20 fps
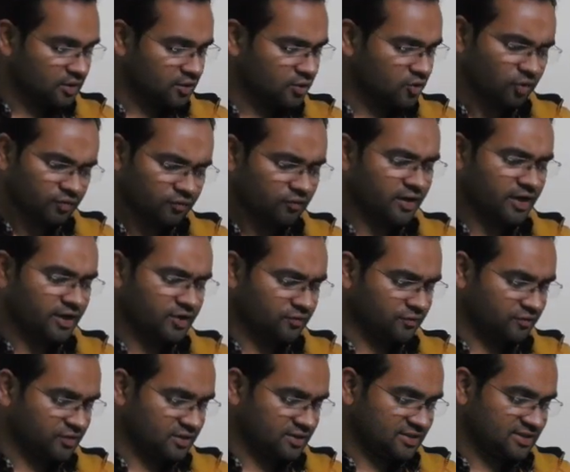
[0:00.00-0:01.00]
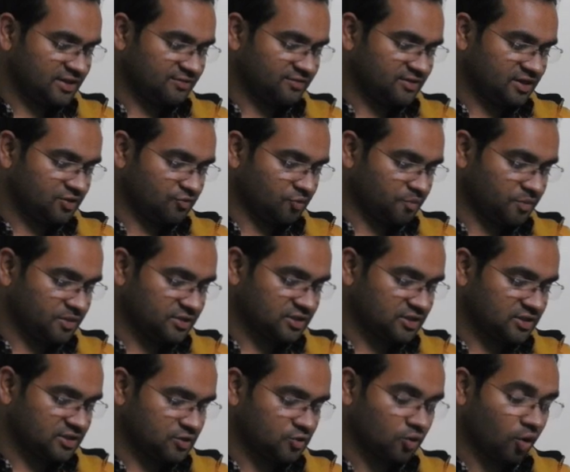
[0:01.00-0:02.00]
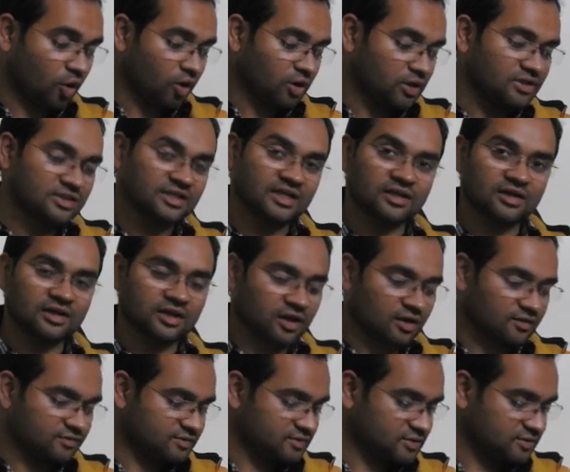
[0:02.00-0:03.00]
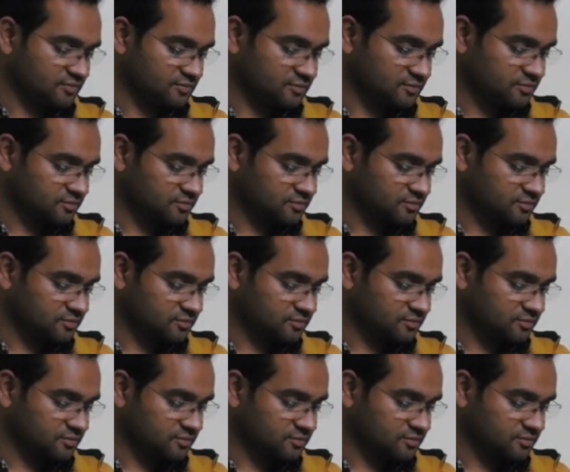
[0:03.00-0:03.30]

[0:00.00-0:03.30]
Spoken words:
Don't forget to wear safety equipment such as goggles and gloves.